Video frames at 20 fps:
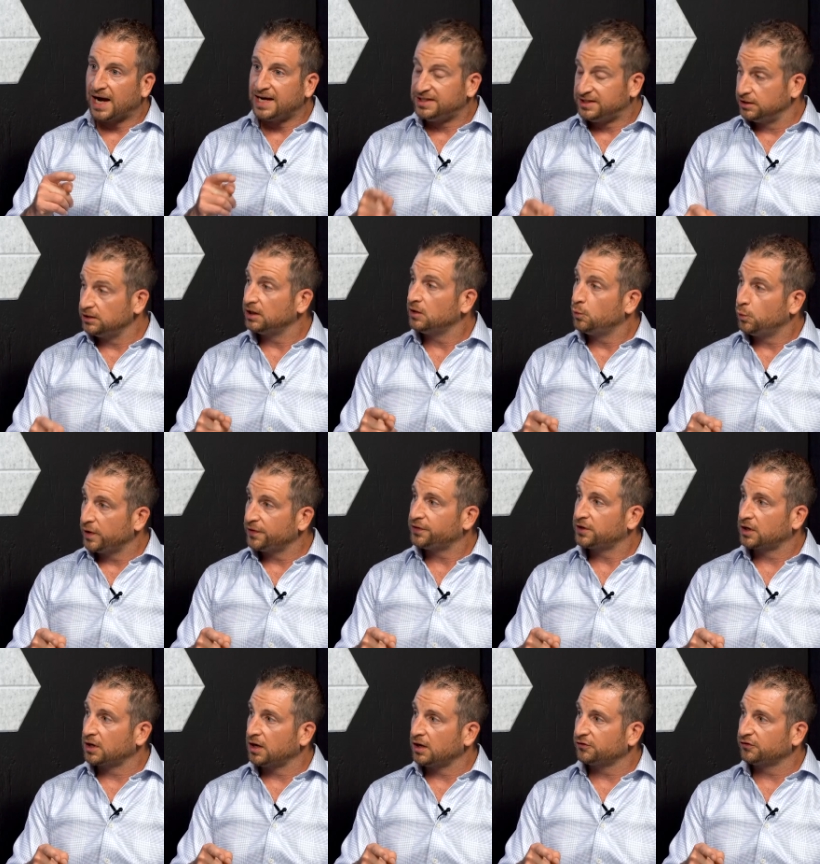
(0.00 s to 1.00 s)
ideally
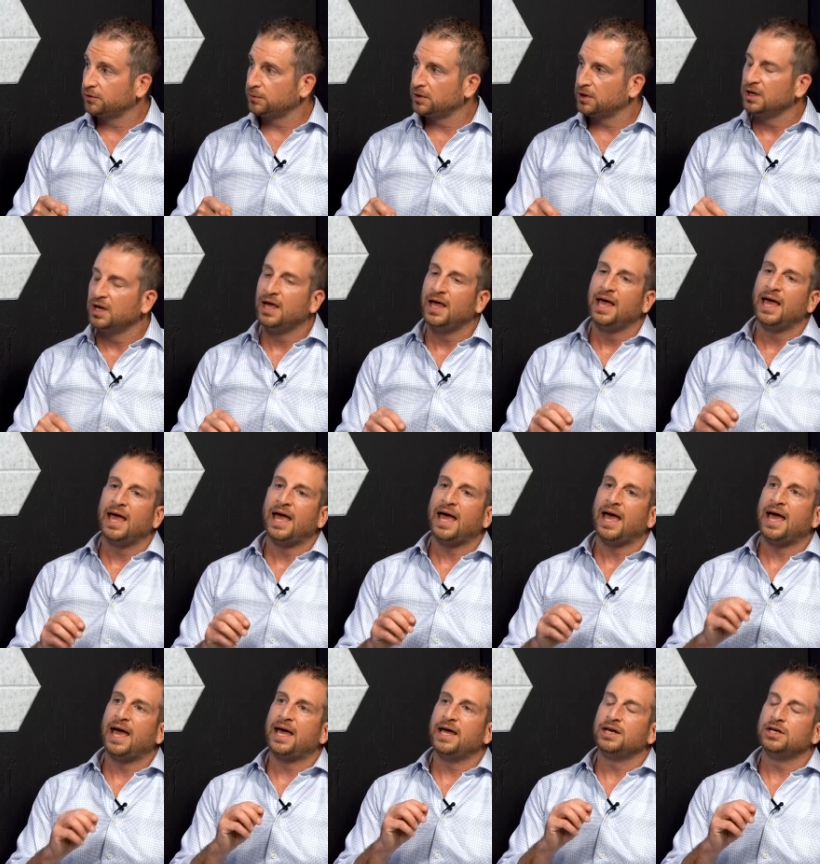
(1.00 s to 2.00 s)
with the customer,
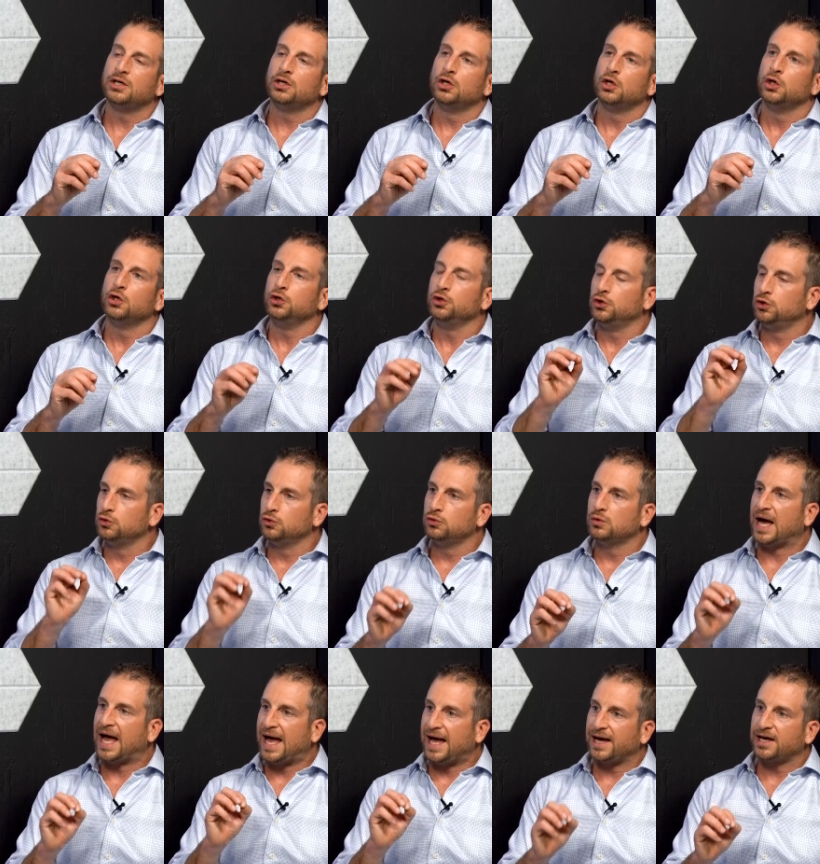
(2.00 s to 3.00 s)
and
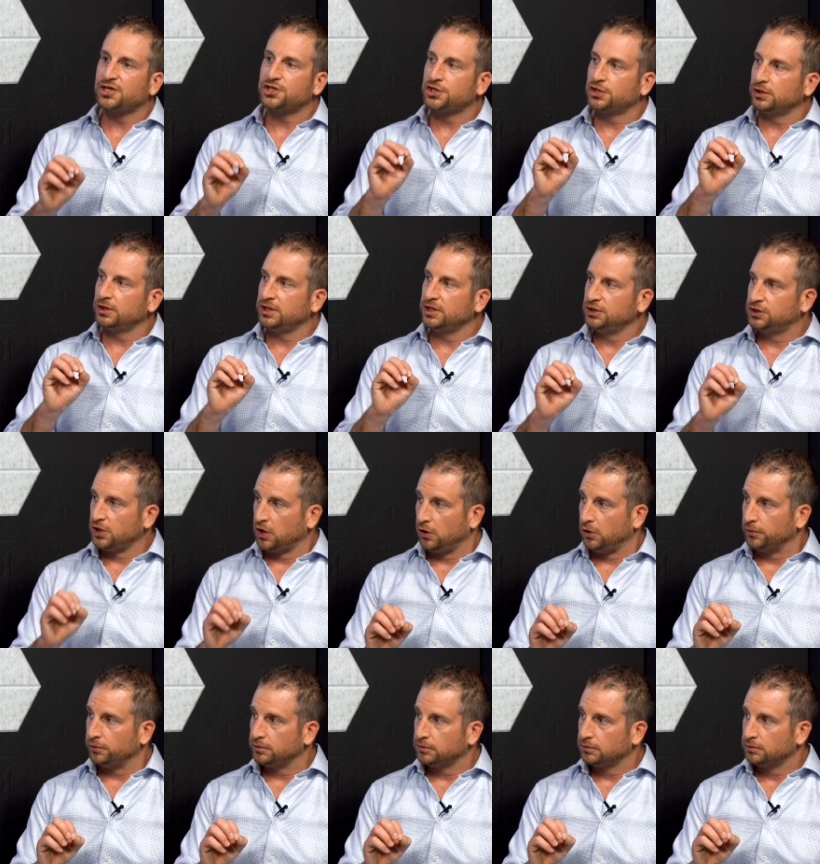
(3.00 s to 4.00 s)
you actually
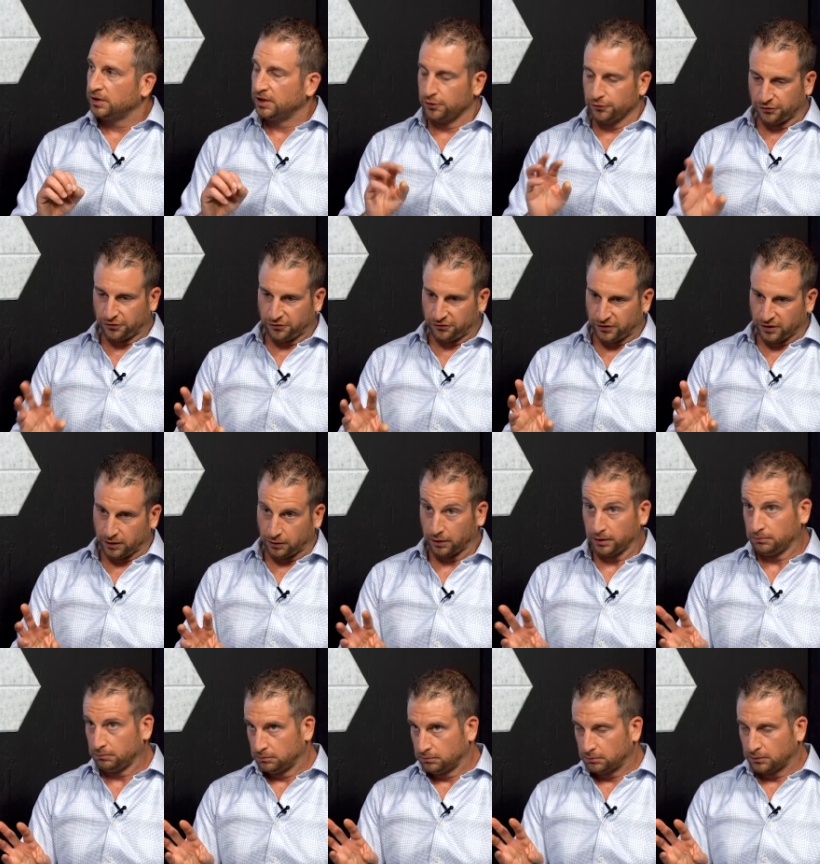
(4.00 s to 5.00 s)
don't, here's the
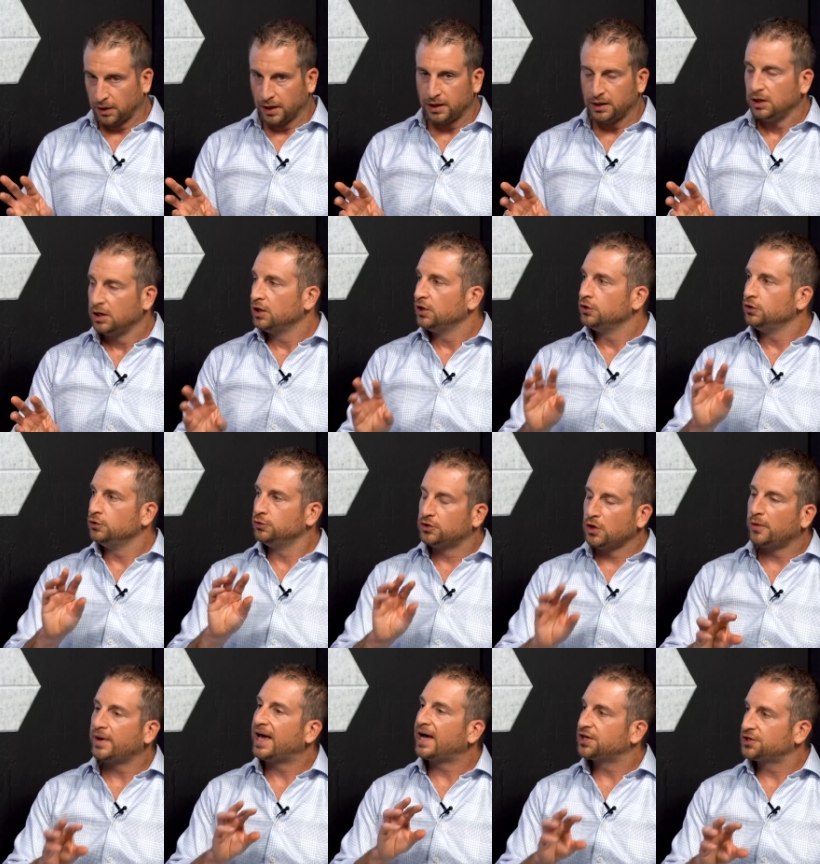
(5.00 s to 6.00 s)
secret, right? You don't